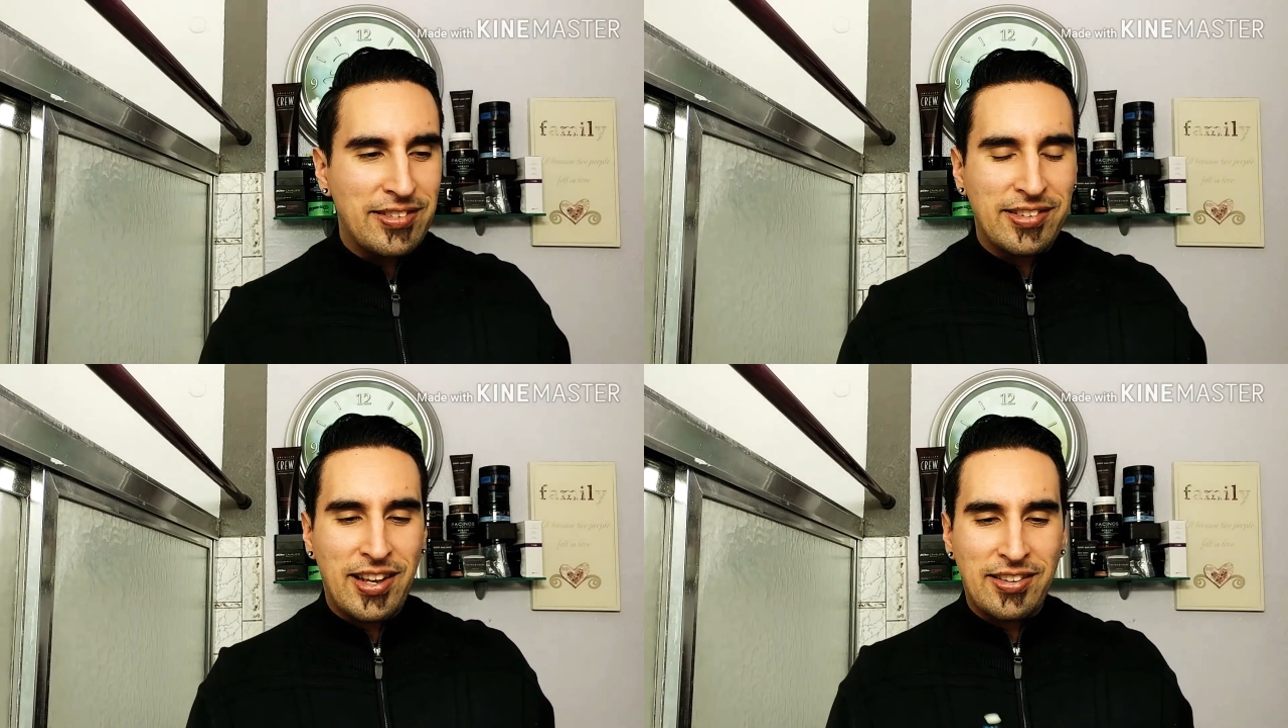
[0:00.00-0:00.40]

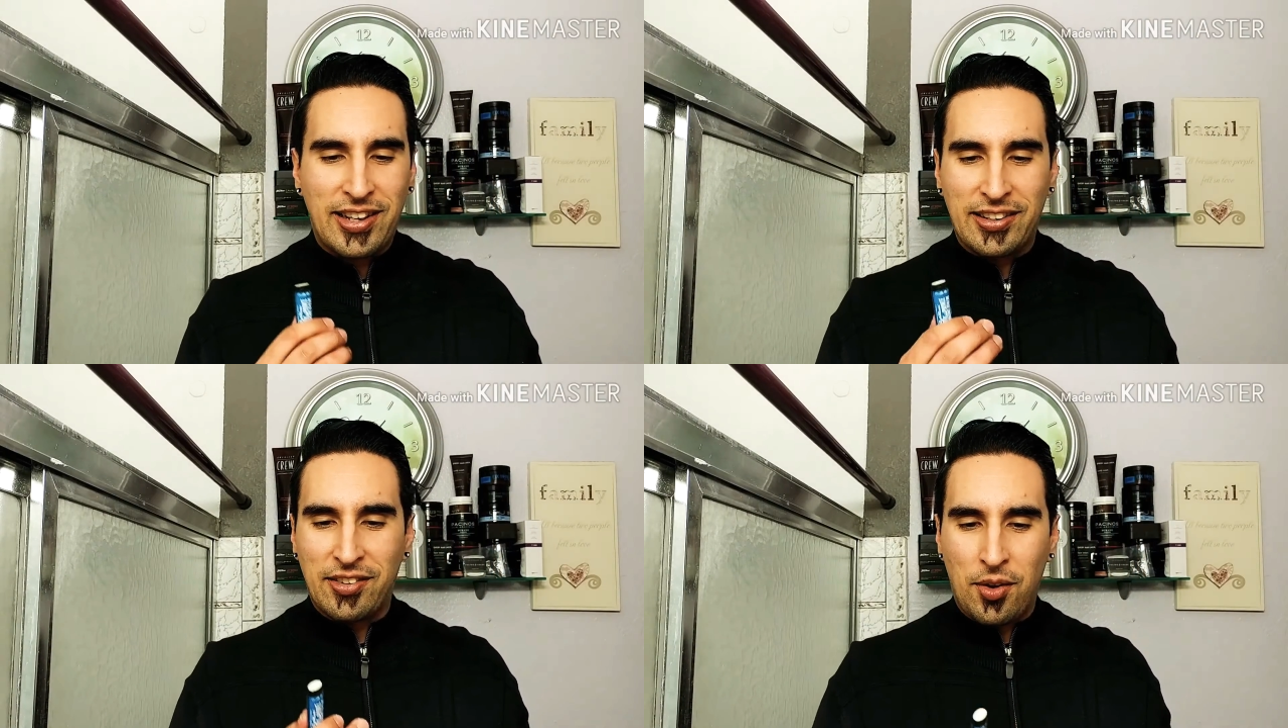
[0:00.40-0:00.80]
It just has
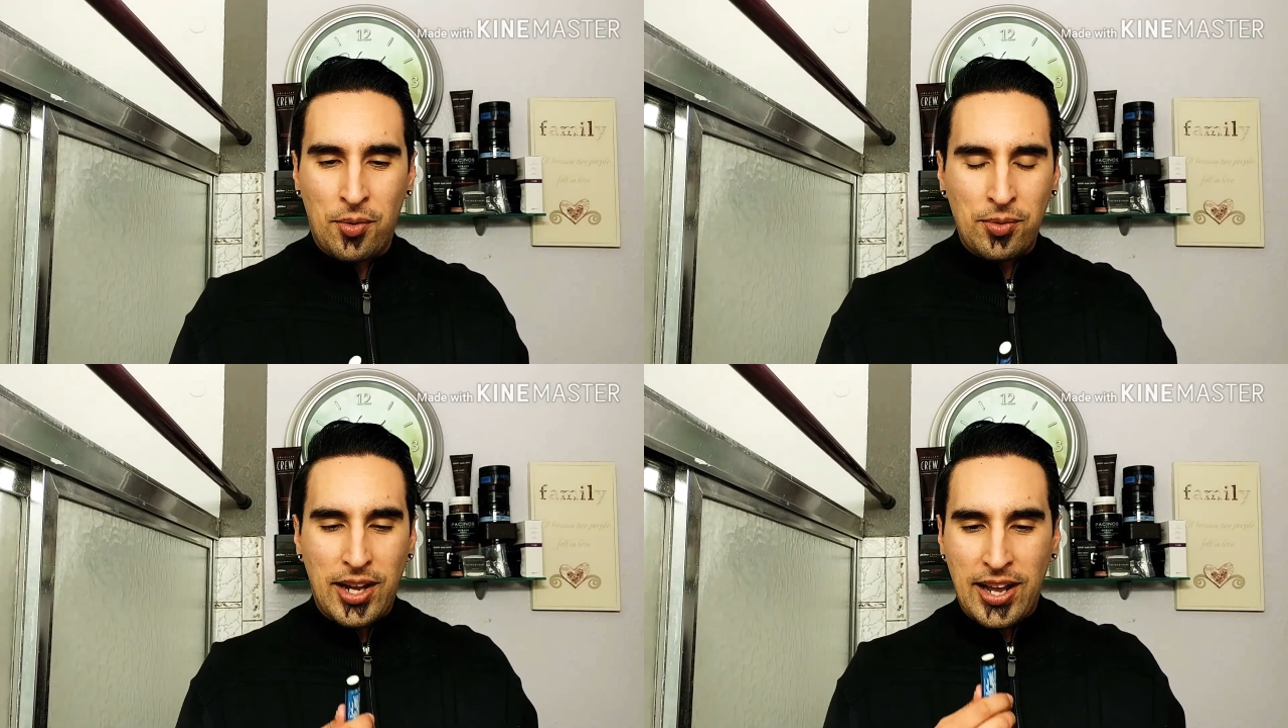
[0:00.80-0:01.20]
like its
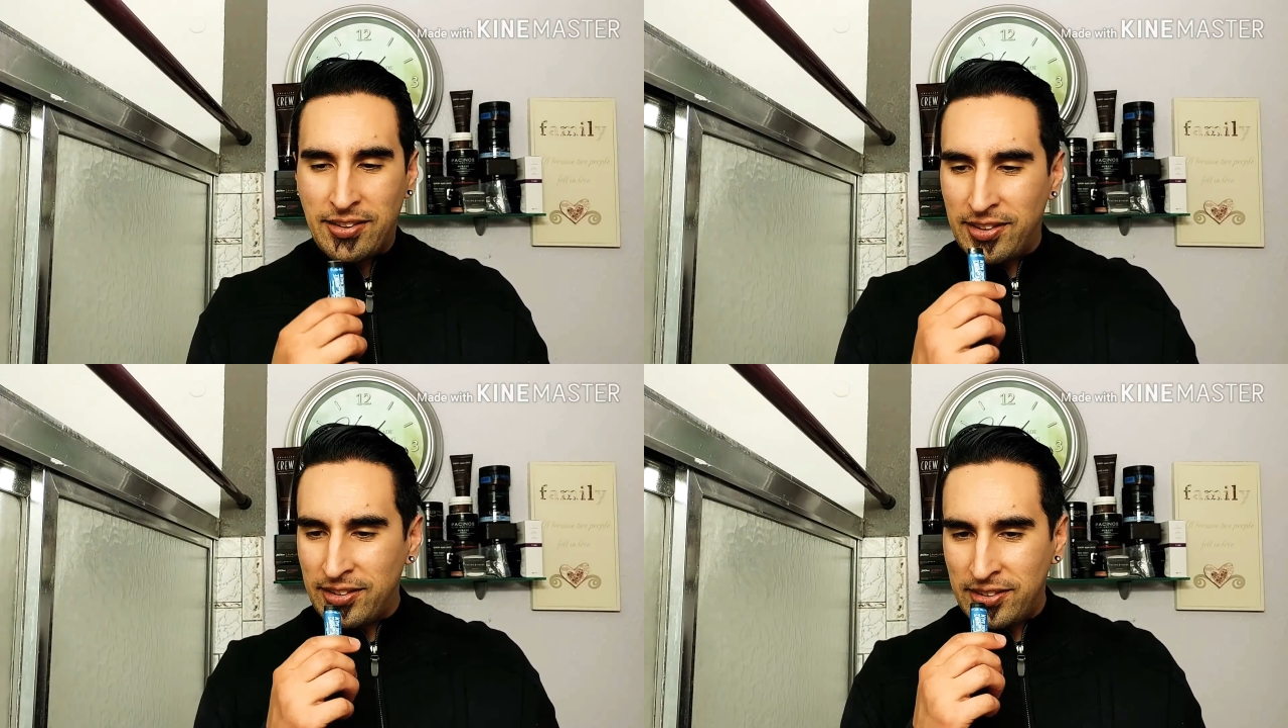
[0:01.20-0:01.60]
own
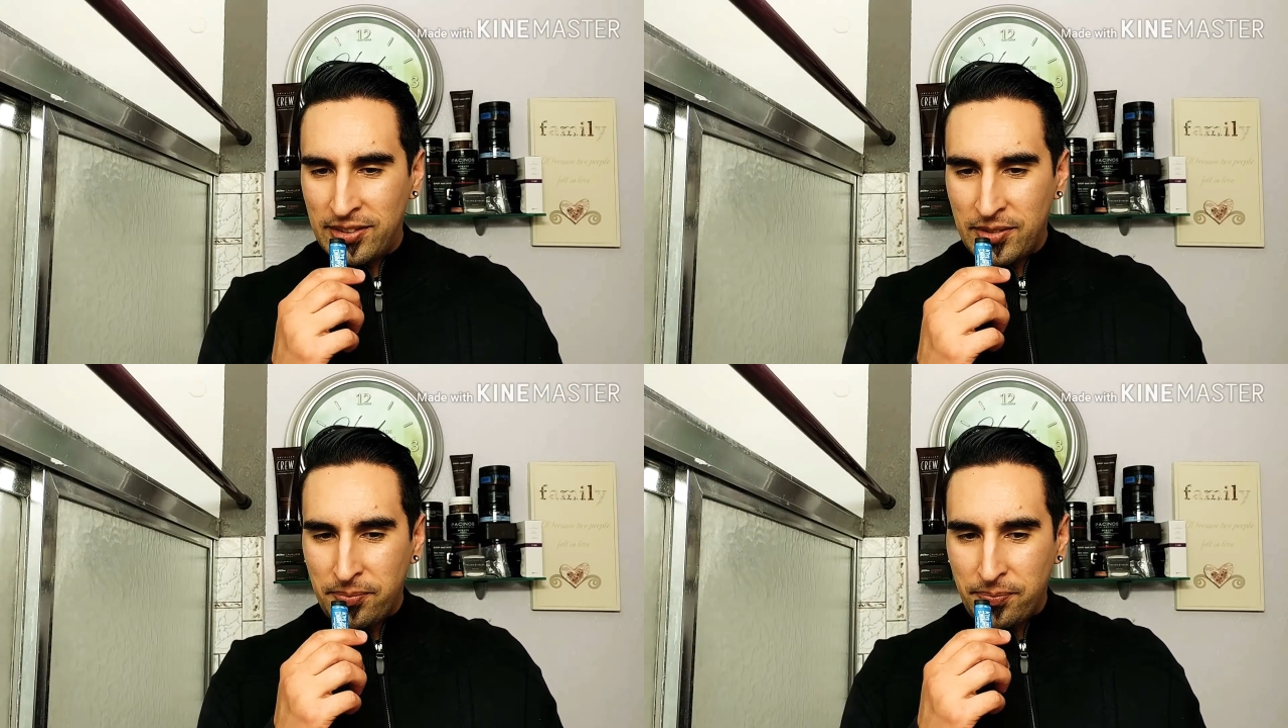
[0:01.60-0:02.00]

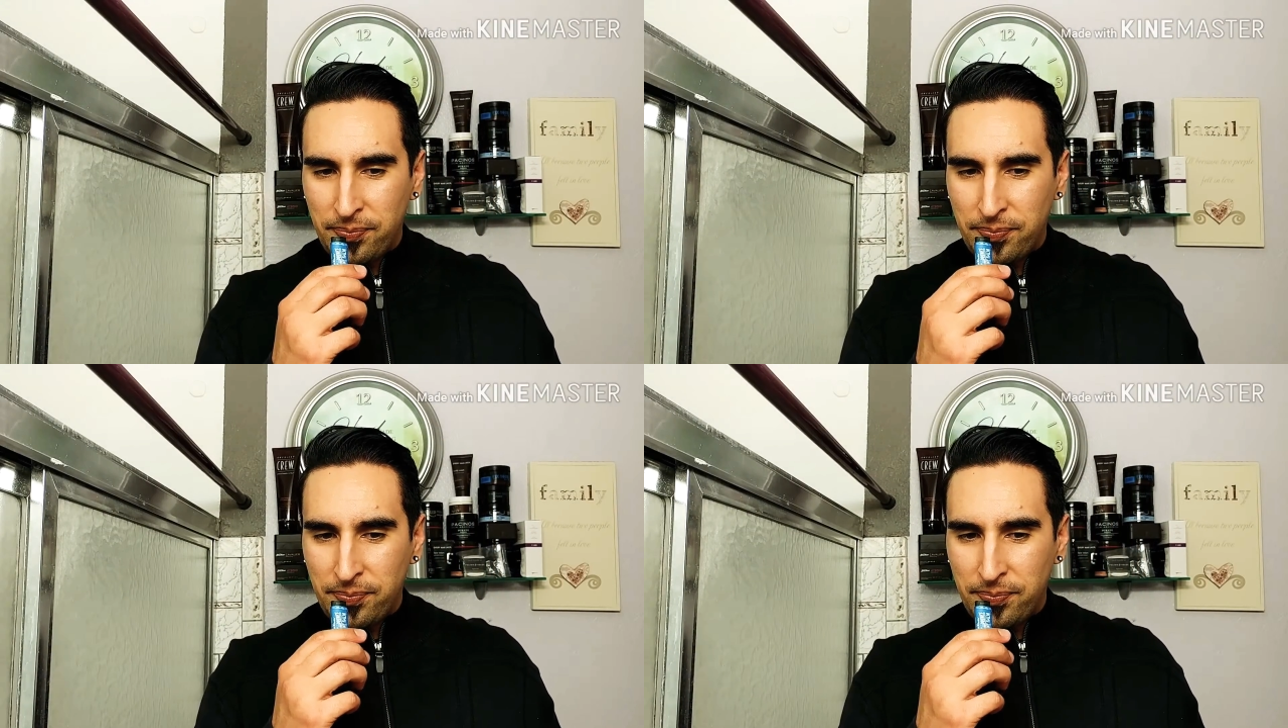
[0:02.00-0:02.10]
essence.